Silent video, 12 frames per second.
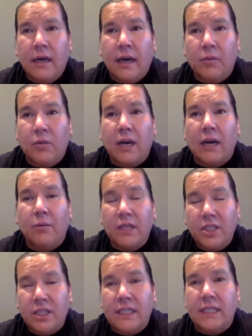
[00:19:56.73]
What I
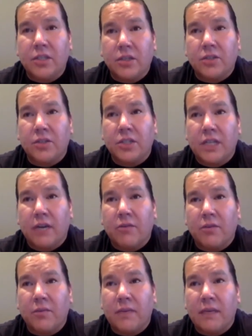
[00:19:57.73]
wish teachers shared
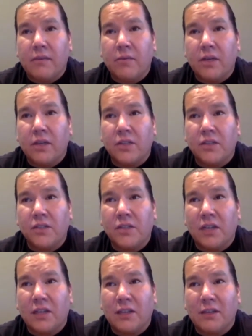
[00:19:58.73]
with me was
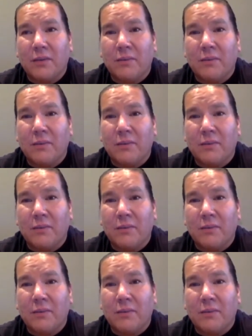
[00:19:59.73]
a little bit